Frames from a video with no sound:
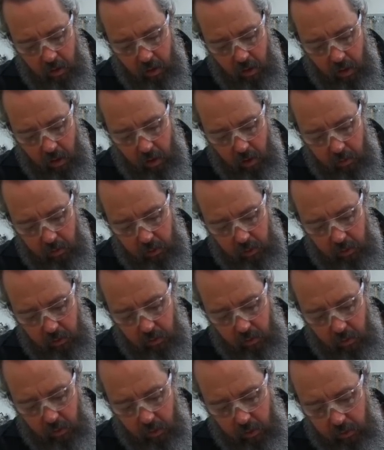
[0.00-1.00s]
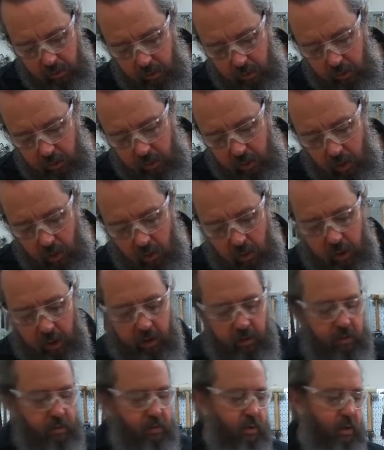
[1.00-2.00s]
Um, just so long as you don't
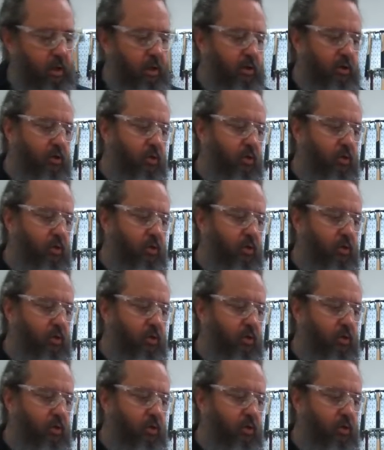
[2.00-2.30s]
exceed